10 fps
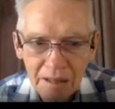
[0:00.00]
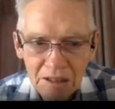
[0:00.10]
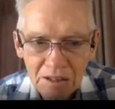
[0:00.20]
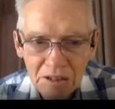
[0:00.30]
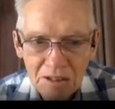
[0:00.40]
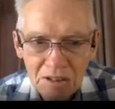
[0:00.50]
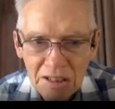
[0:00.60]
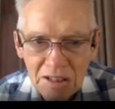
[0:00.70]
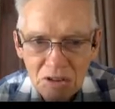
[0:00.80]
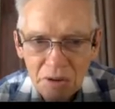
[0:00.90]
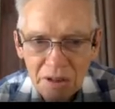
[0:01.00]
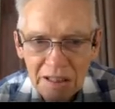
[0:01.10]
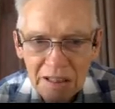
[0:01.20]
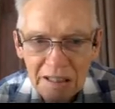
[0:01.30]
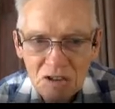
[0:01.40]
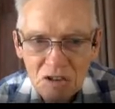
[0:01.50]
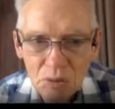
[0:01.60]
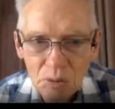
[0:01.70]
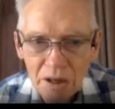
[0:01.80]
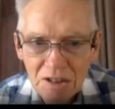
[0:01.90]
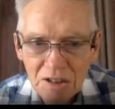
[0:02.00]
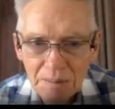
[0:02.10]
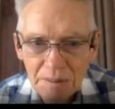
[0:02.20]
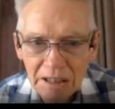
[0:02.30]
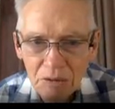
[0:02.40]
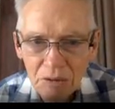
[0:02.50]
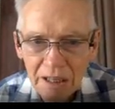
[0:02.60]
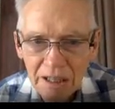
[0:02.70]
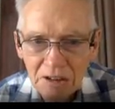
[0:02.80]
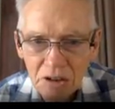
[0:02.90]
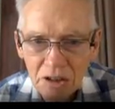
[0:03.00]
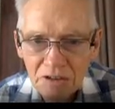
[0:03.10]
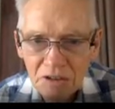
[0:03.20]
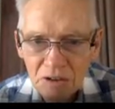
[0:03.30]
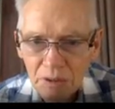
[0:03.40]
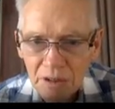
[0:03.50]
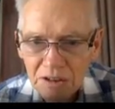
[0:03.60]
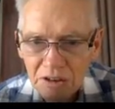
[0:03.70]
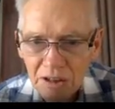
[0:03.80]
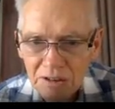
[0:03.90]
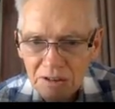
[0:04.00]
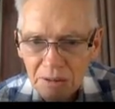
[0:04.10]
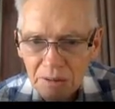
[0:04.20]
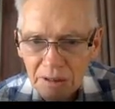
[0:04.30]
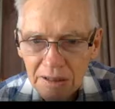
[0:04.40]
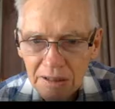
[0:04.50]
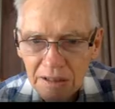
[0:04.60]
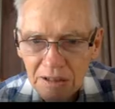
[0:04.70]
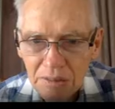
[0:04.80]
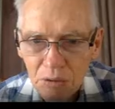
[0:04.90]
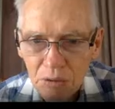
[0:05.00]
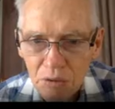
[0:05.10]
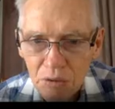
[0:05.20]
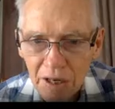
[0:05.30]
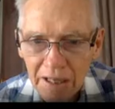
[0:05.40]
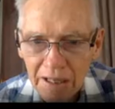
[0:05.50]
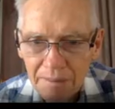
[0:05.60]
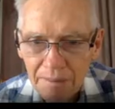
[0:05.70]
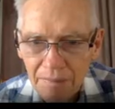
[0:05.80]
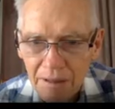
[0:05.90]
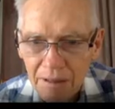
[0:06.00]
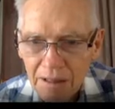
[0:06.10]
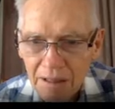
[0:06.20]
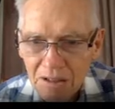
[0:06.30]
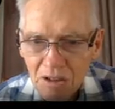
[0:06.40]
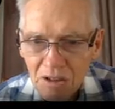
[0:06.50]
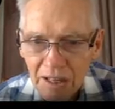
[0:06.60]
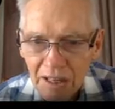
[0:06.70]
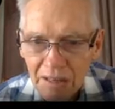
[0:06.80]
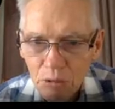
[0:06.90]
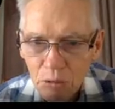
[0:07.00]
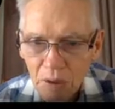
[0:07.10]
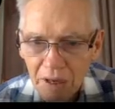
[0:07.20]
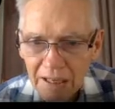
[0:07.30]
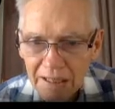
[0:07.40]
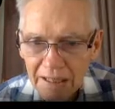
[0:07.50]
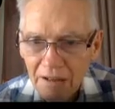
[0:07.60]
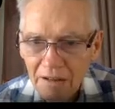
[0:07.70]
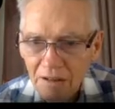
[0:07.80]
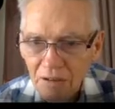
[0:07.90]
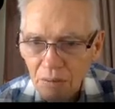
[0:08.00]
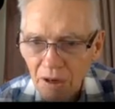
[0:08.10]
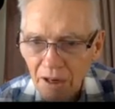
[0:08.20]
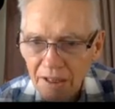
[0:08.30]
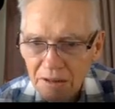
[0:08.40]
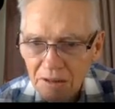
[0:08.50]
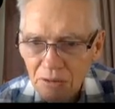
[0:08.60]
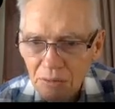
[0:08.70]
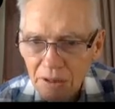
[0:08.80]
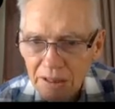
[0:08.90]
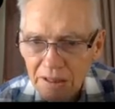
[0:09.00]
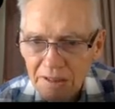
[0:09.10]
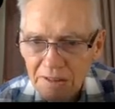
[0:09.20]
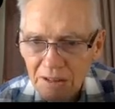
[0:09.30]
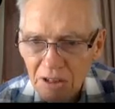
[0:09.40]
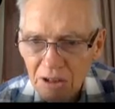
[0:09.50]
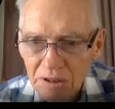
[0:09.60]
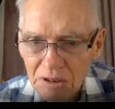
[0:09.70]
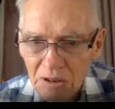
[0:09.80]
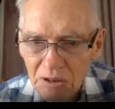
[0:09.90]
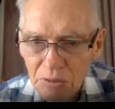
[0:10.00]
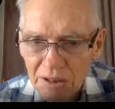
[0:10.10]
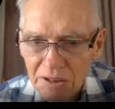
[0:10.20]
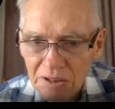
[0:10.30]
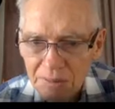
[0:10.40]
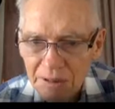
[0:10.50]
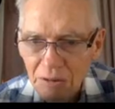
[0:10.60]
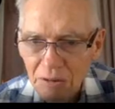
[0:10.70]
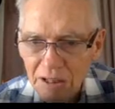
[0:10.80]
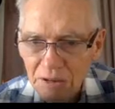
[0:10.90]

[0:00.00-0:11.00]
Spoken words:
So the seesaw, he needs twice as many grey tiles as white tiles, so he needs more grey. So they will weigh down the white, because when he gets home, he's got twice as many grey as